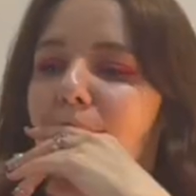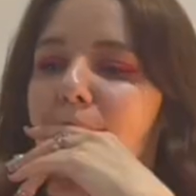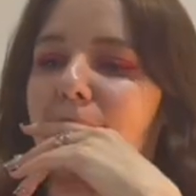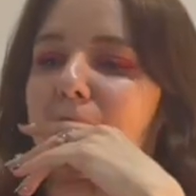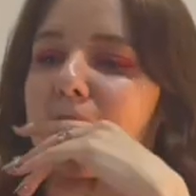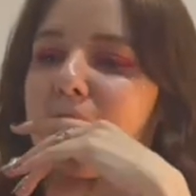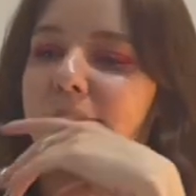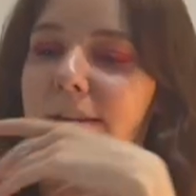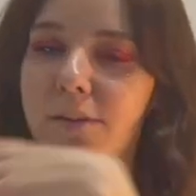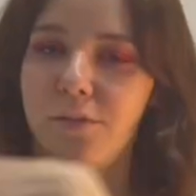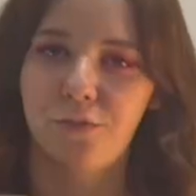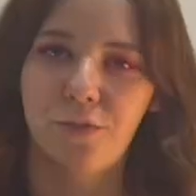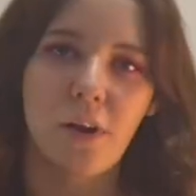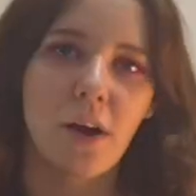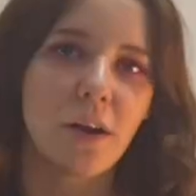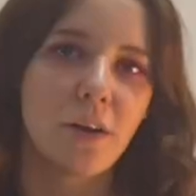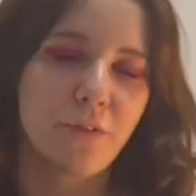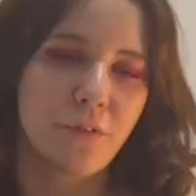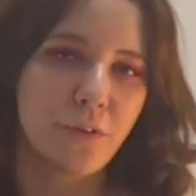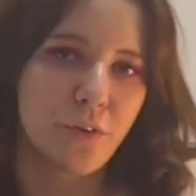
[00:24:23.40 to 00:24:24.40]
uh, in
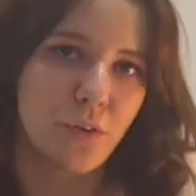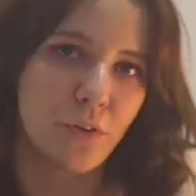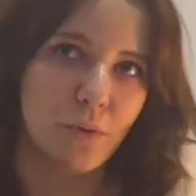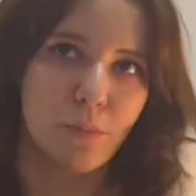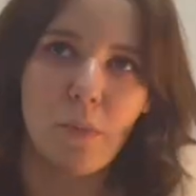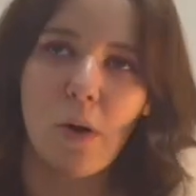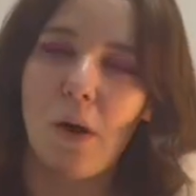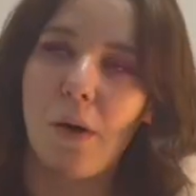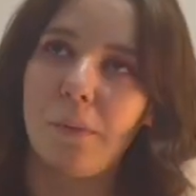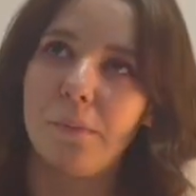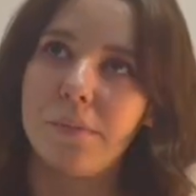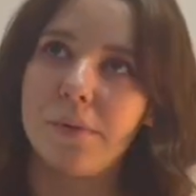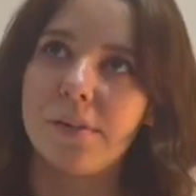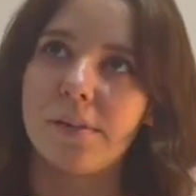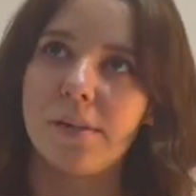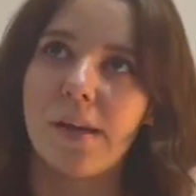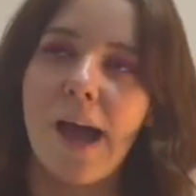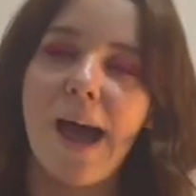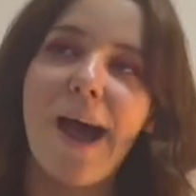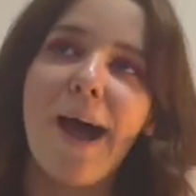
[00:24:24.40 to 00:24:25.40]
front of her
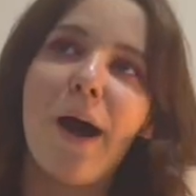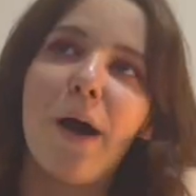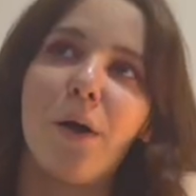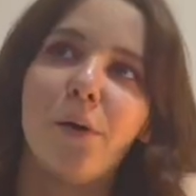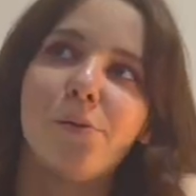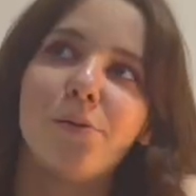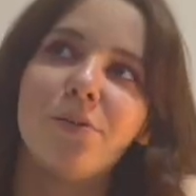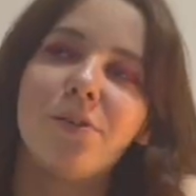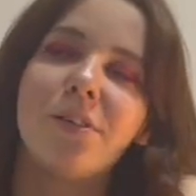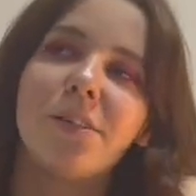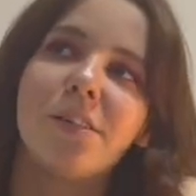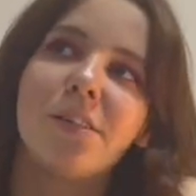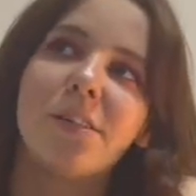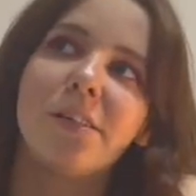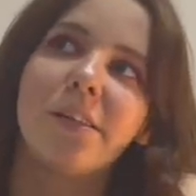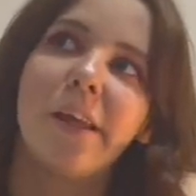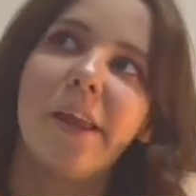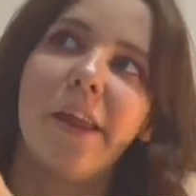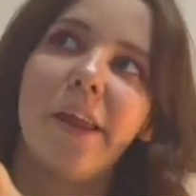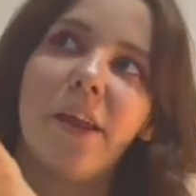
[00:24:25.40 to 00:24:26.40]
mom's house,
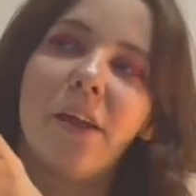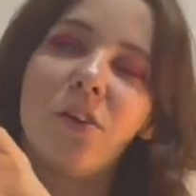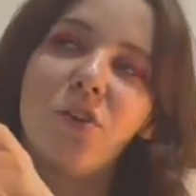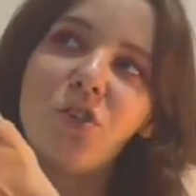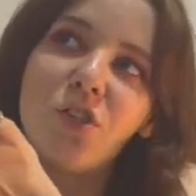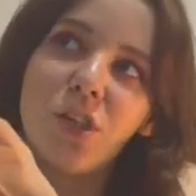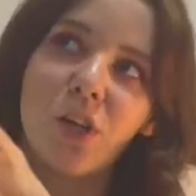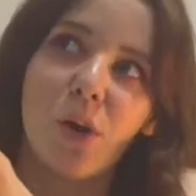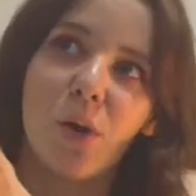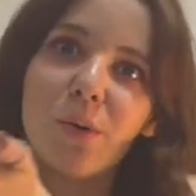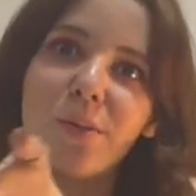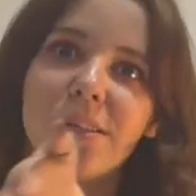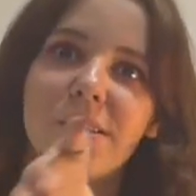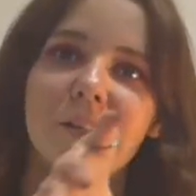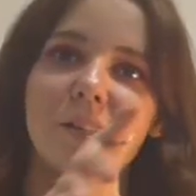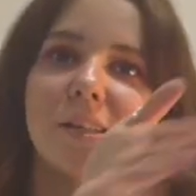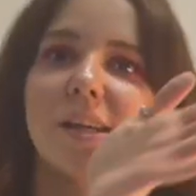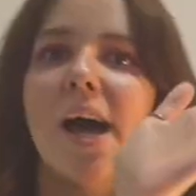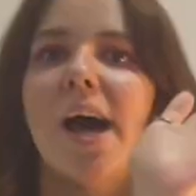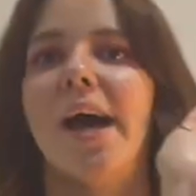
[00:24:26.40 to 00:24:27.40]
and she goes
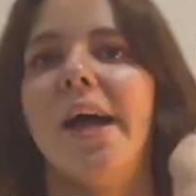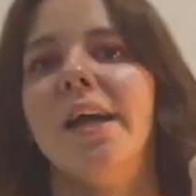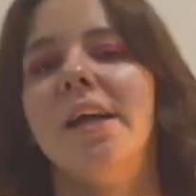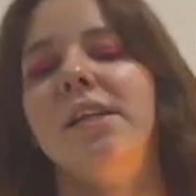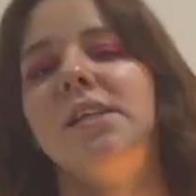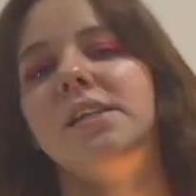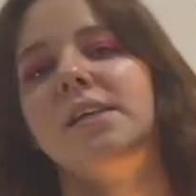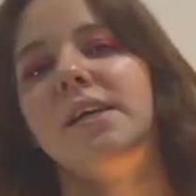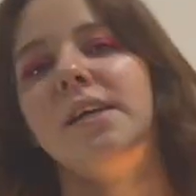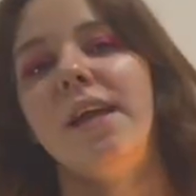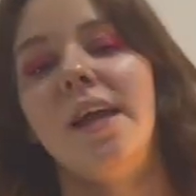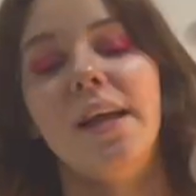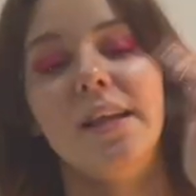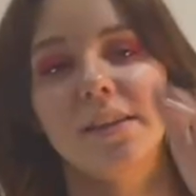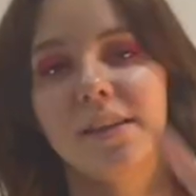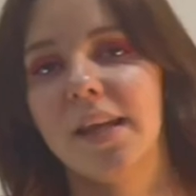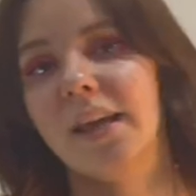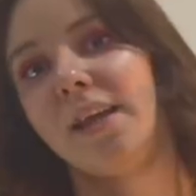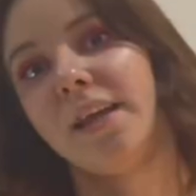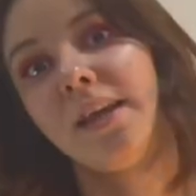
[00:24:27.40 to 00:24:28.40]
inside
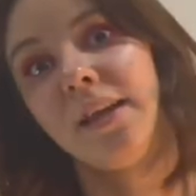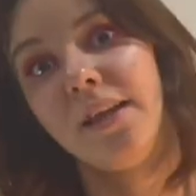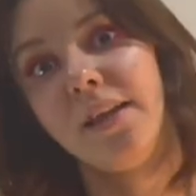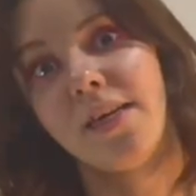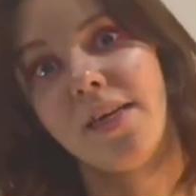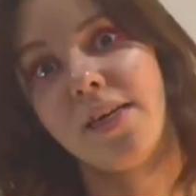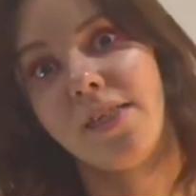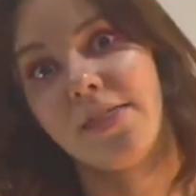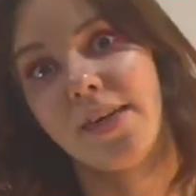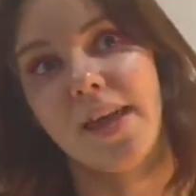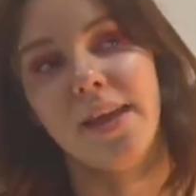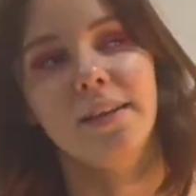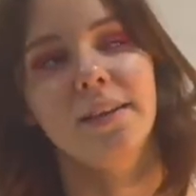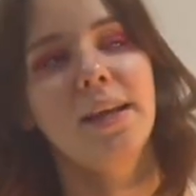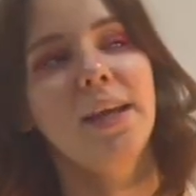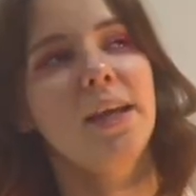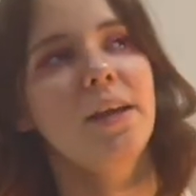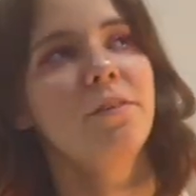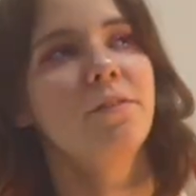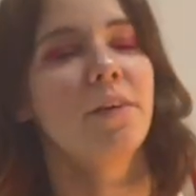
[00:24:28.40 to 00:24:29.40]
and they they
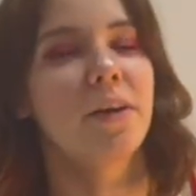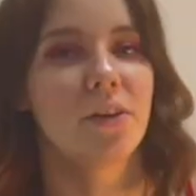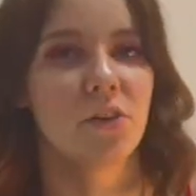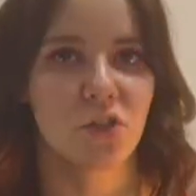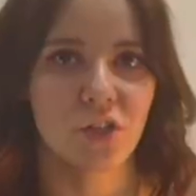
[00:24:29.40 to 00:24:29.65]
leave and